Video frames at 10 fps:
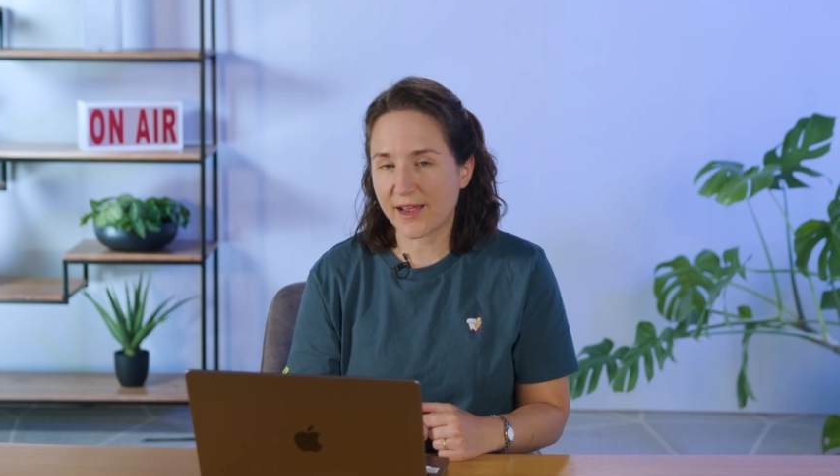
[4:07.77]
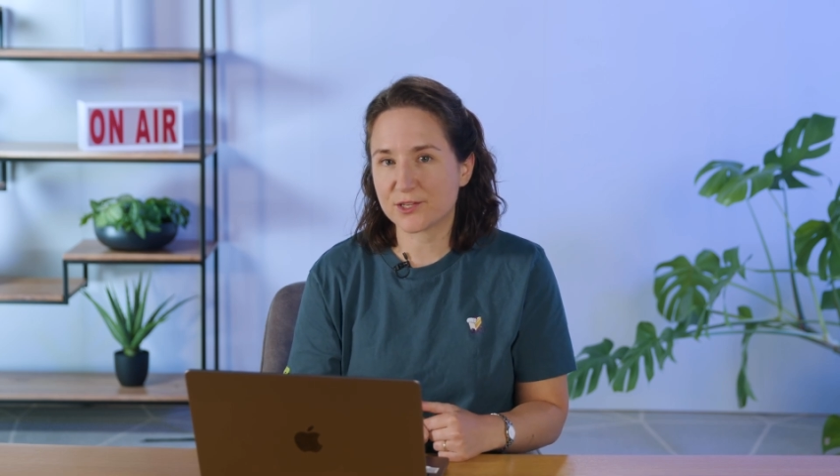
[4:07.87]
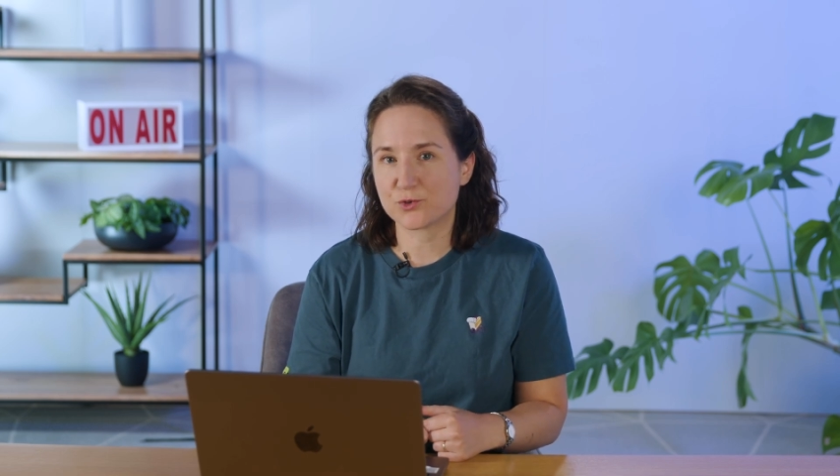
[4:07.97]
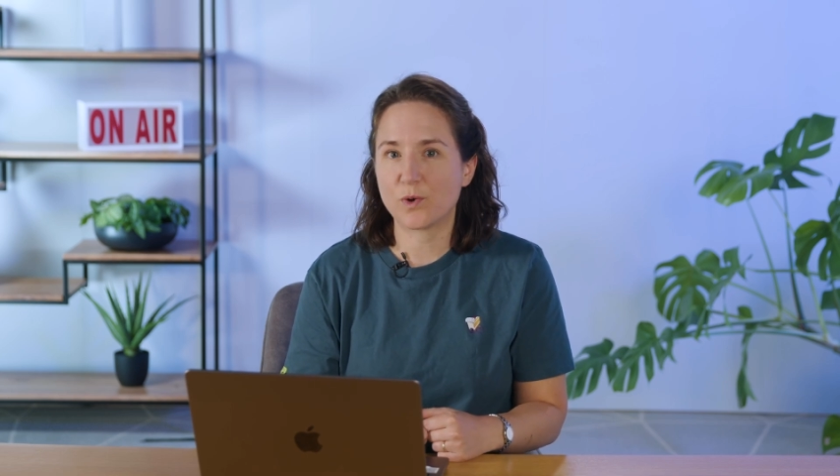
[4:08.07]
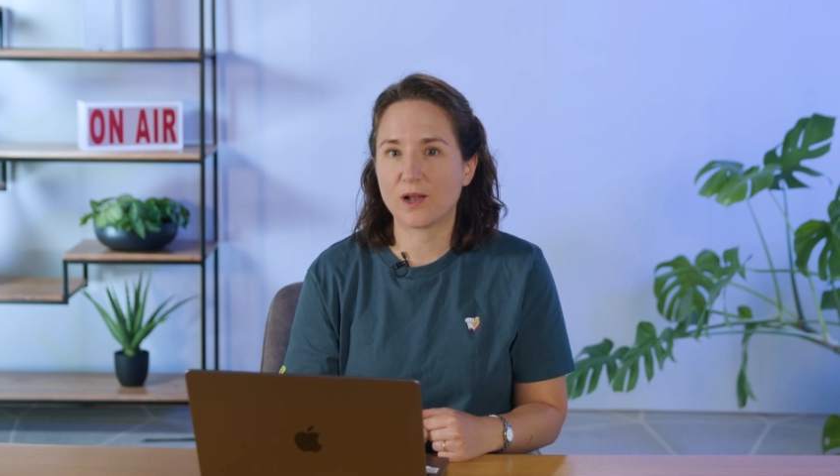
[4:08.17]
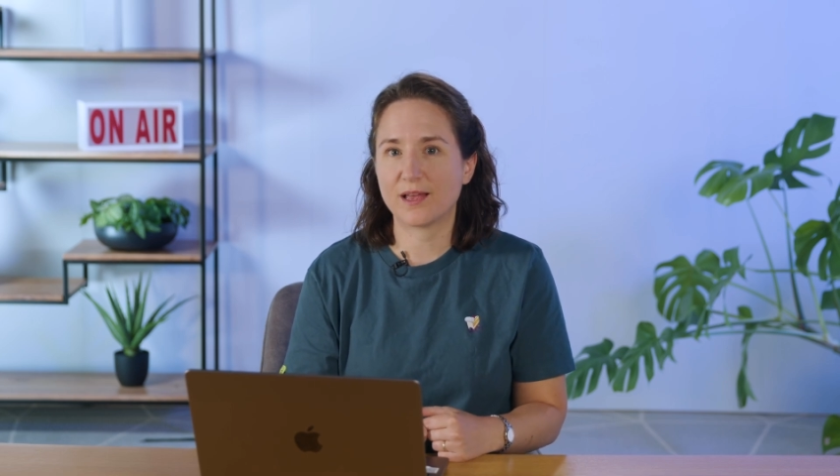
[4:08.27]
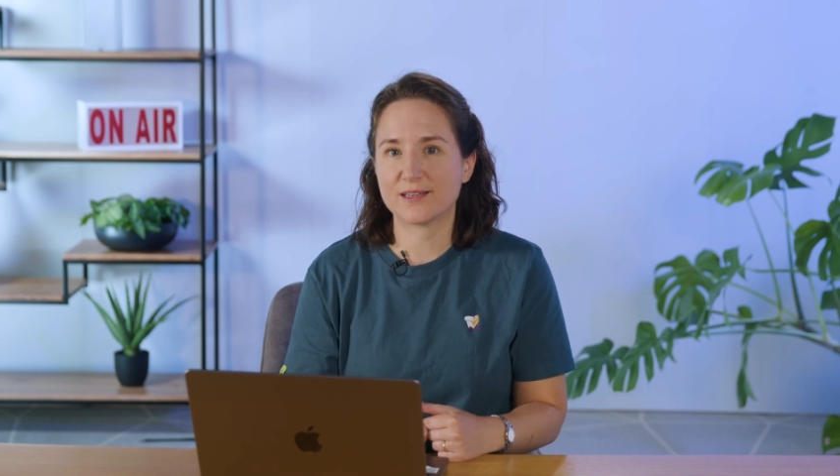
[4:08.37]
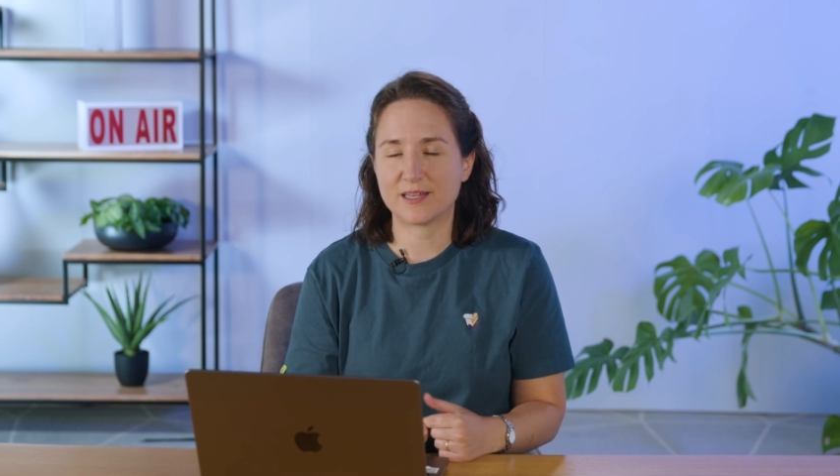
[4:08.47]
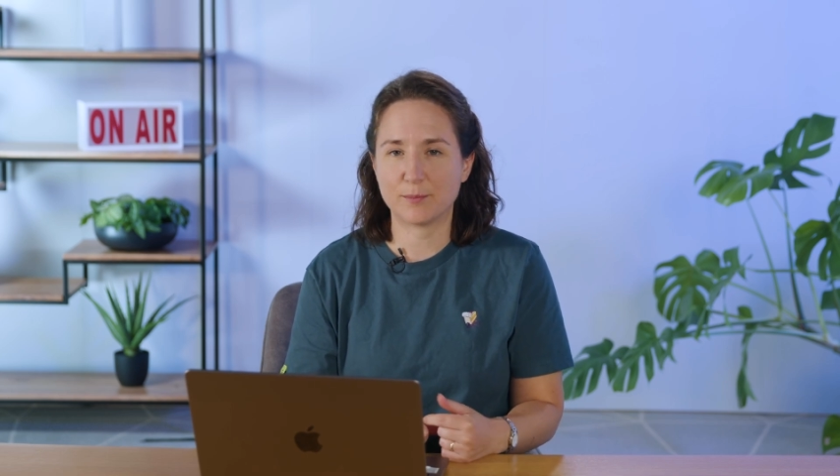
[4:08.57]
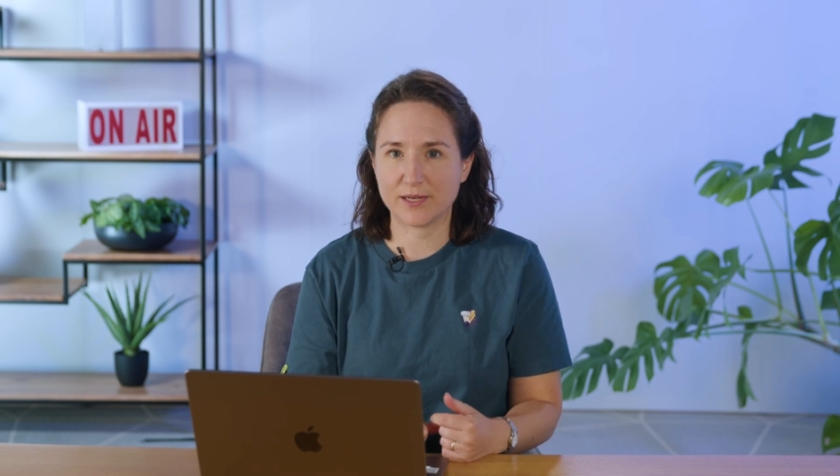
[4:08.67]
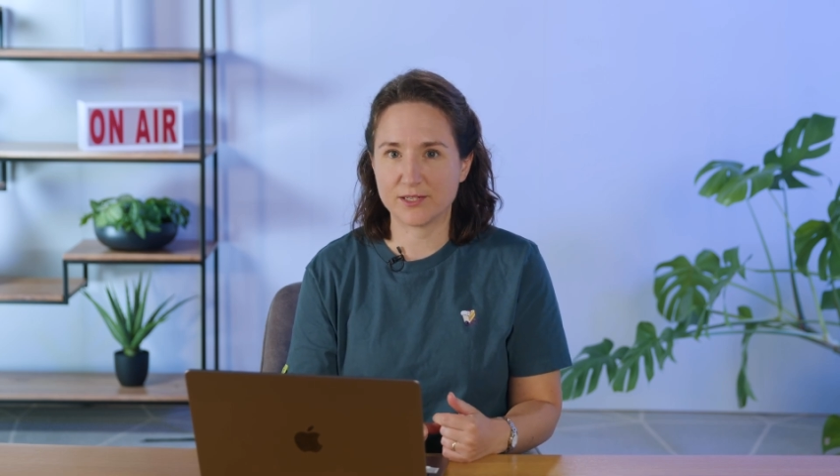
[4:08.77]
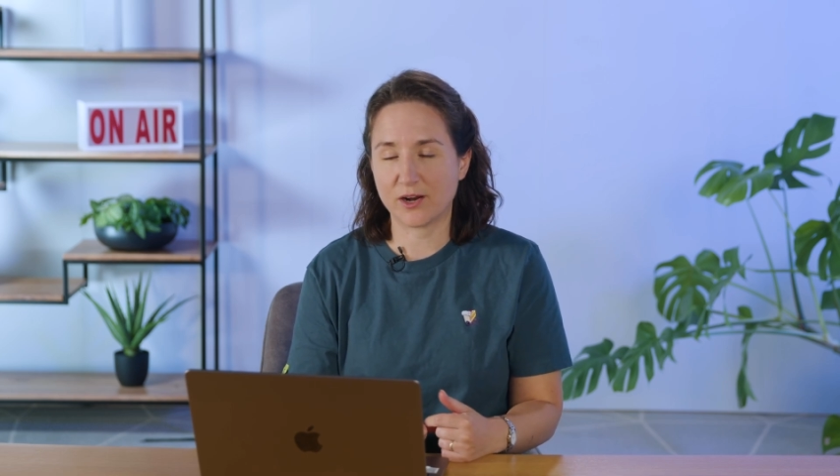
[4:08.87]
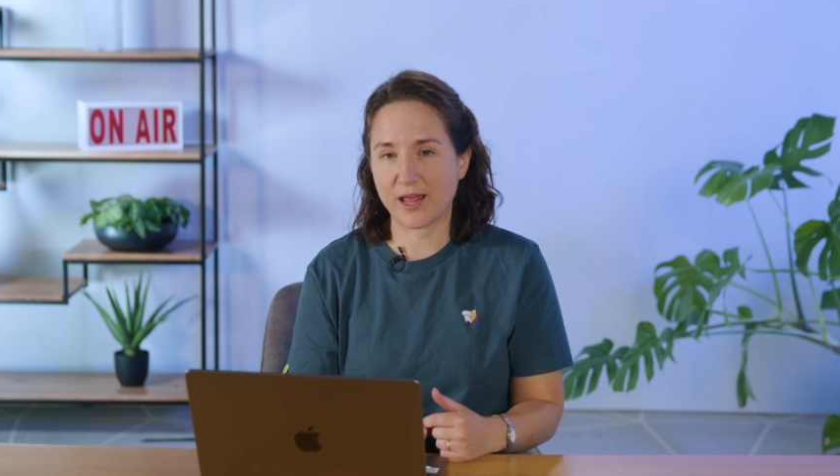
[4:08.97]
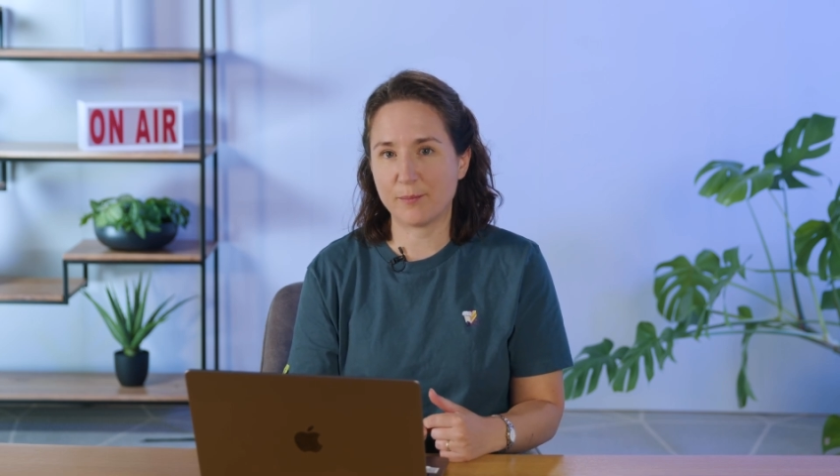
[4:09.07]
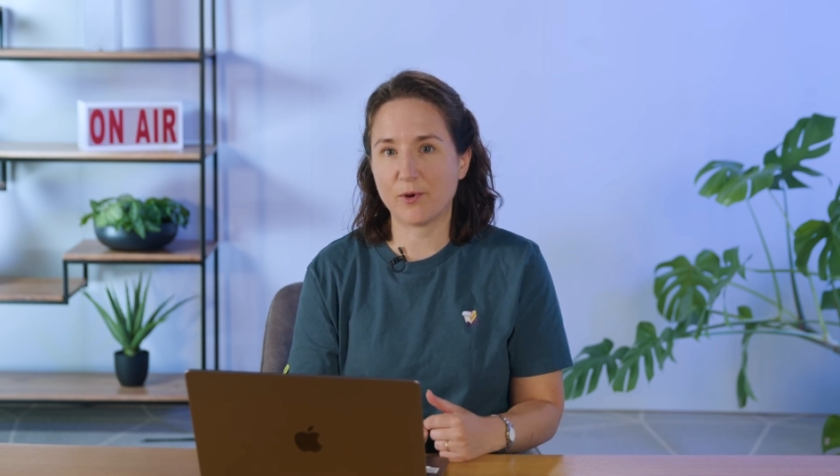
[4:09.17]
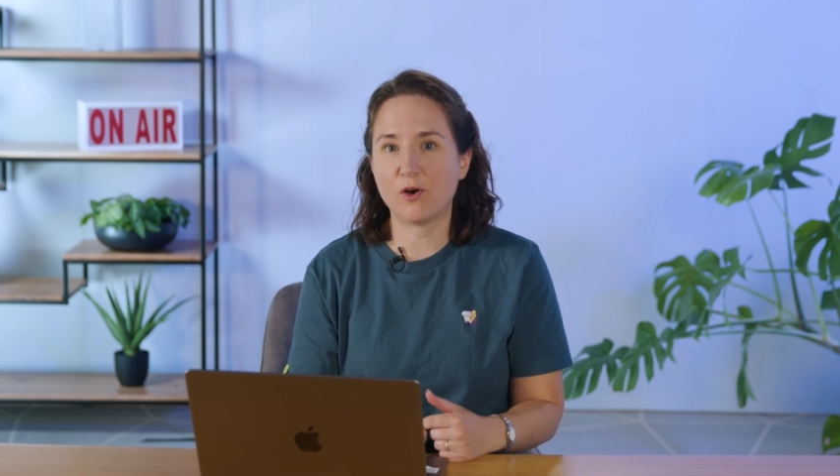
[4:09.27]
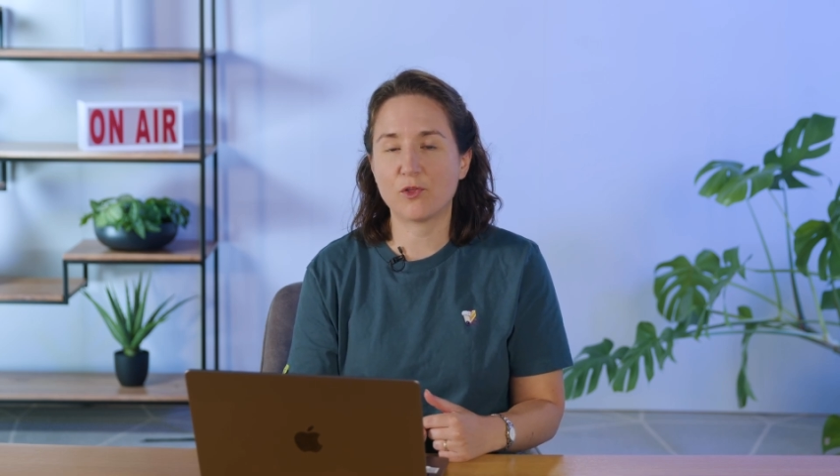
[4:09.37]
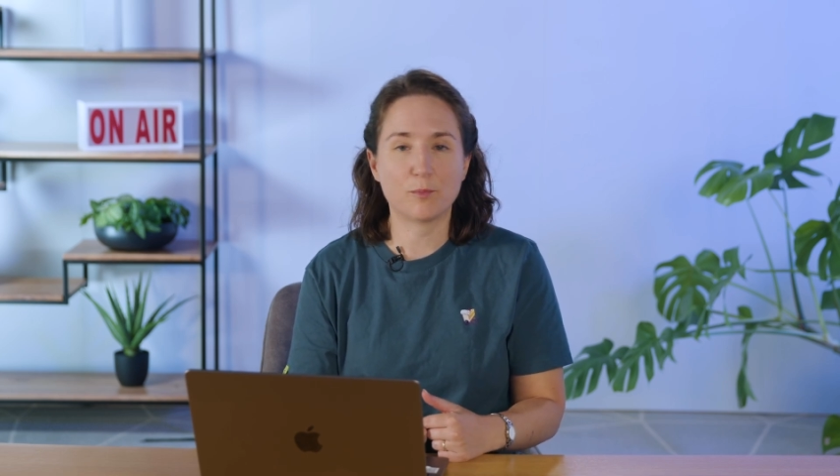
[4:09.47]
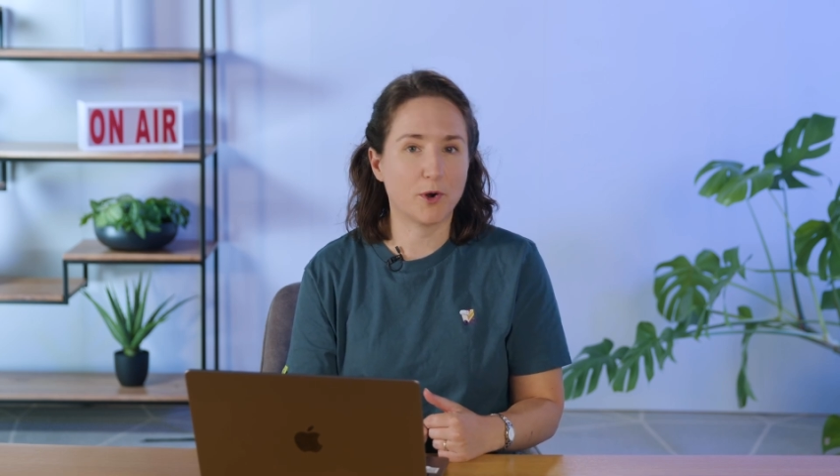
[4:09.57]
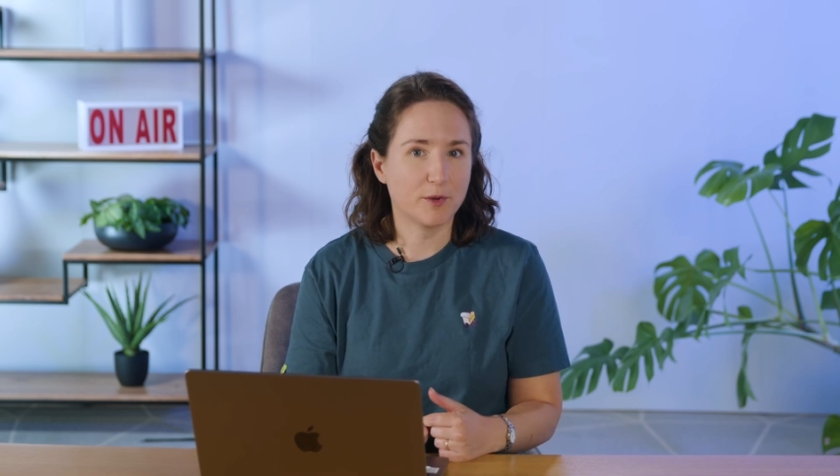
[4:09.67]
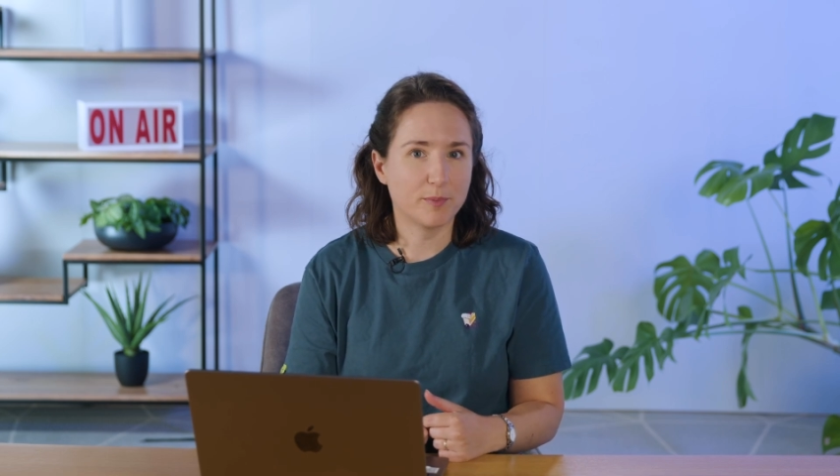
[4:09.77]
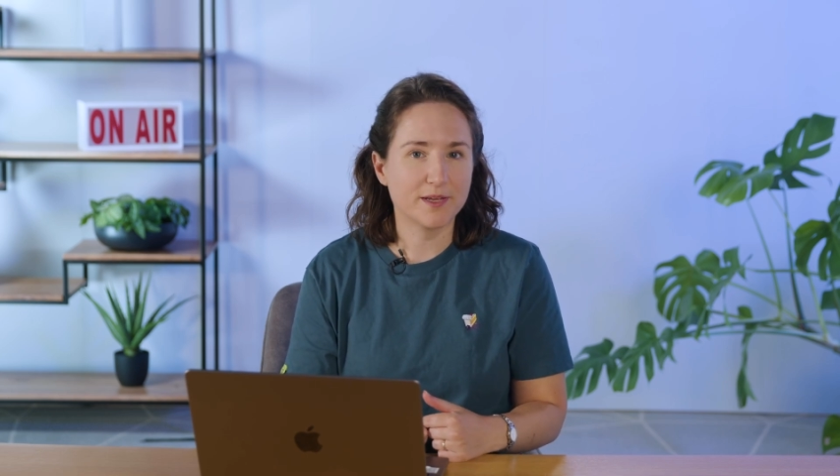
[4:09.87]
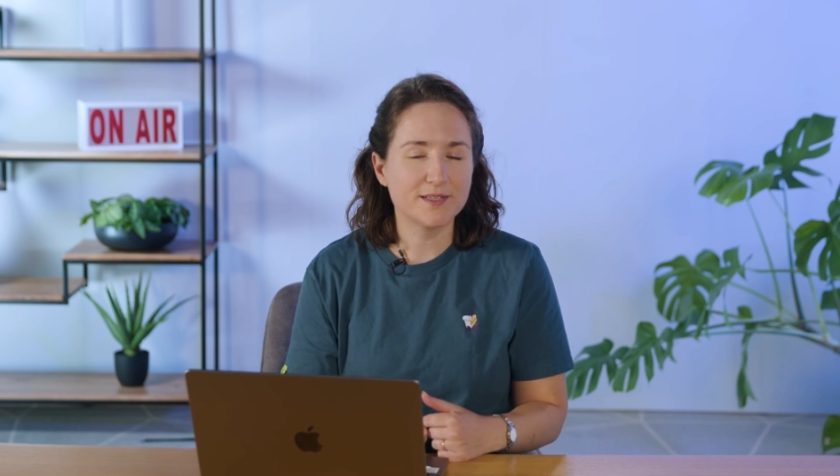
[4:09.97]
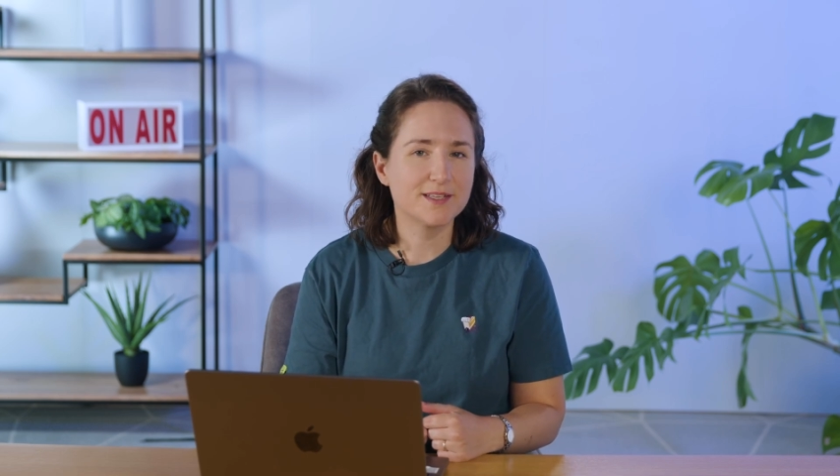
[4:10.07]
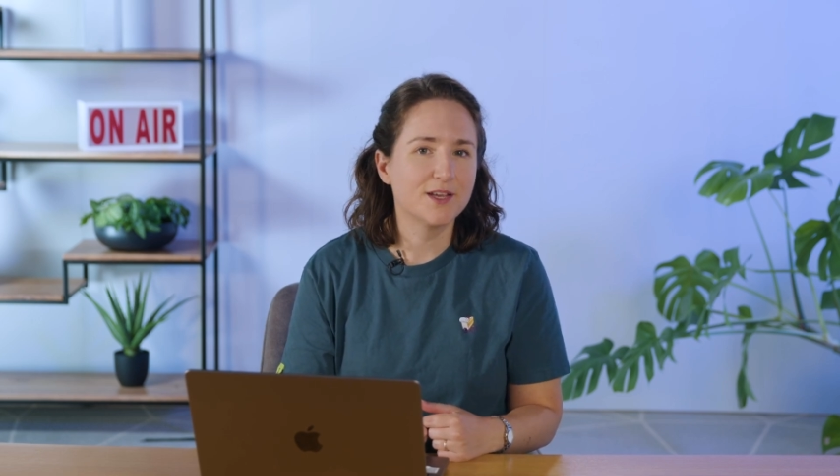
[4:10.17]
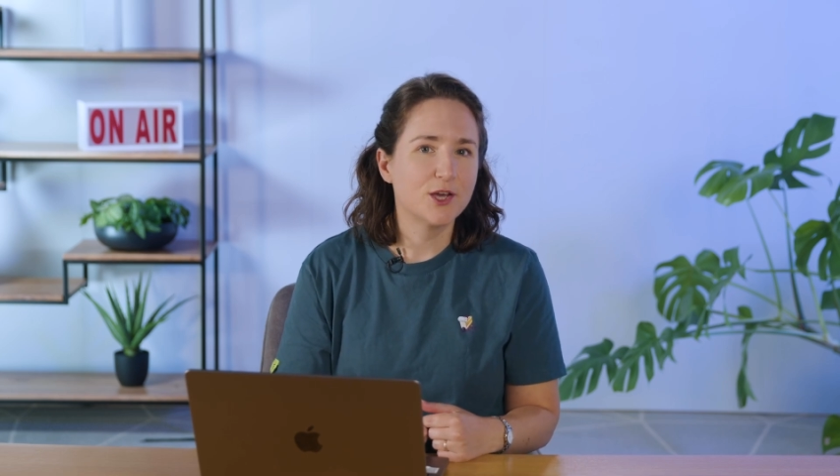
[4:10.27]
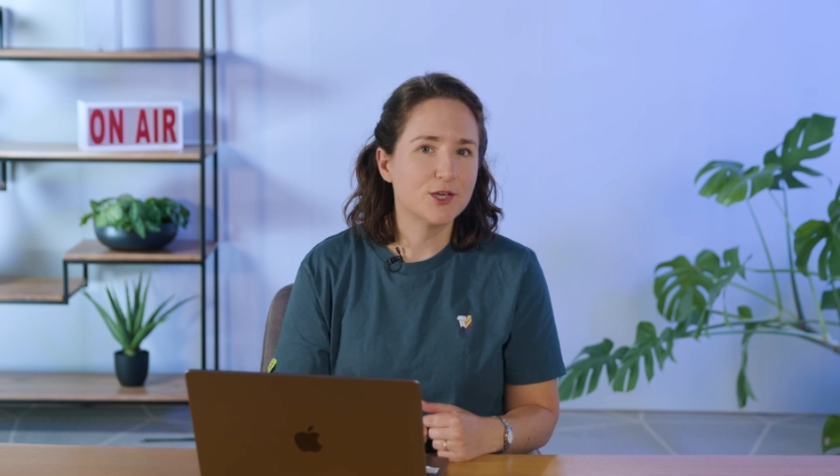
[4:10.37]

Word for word: as well as templating.app on the marketplace.